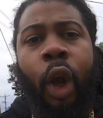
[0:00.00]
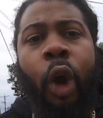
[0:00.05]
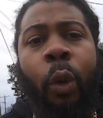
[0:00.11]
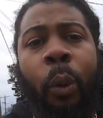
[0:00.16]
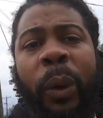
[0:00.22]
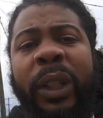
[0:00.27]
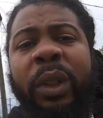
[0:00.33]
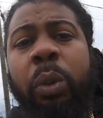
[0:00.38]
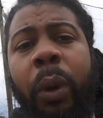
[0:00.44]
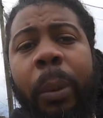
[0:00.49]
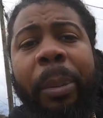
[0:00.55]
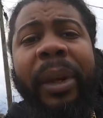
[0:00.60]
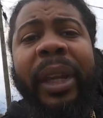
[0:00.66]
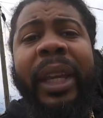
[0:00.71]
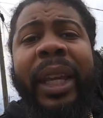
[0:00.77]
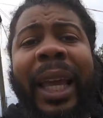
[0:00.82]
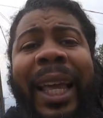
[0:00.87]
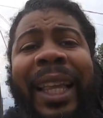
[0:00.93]
which would
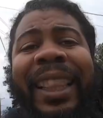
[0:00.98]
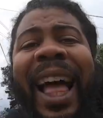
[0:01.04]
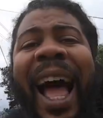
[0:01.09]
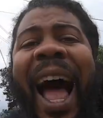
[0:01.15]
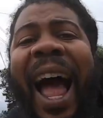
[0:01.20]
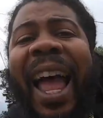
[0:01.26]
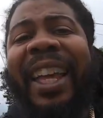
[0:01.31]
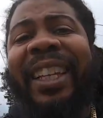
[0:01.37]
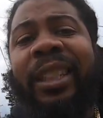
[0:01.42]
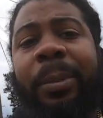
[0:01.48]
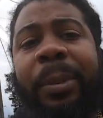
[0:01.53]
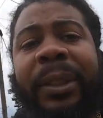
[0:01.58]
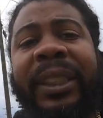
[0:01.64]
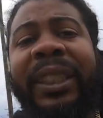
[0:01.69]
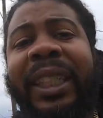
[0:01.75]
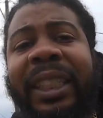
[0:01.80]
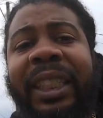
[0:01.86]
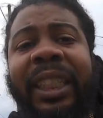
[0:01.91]
be the highest
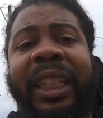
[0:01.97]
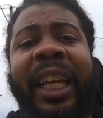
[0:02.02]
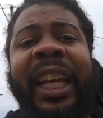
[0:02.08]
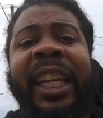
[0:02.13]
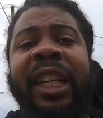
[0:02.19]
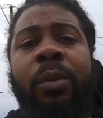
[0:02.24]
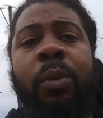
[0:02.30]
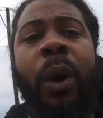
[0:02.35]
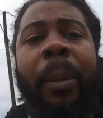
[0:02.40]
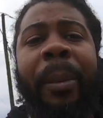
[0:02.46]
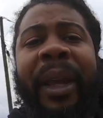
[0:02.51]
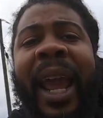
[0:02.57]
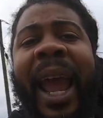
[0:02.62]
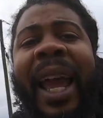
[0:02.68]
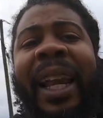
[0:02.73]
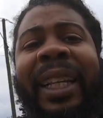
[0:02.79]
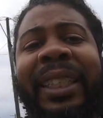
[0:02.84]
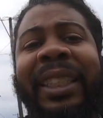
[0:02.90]
position any woman
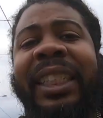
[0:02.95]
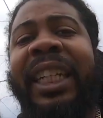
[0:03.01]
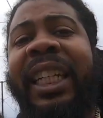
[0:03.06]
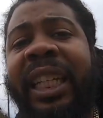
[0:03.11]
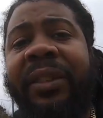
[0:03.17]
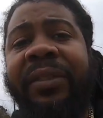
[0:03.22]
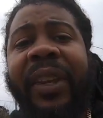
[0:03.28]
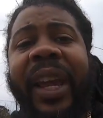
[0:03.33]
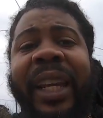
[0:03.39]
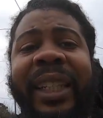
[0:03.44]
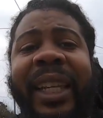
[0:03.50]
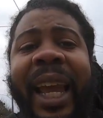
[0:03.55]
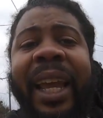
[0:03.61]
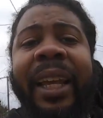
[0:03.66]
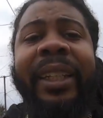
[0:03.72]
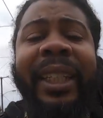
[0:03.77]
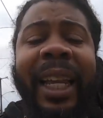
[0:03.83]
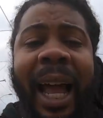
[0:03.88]
had achieved at
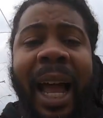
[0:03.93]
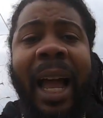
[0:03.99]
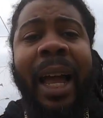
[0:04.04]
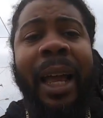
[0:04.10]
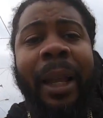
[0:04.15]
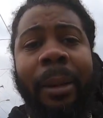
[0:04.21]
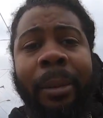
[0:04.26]
that time.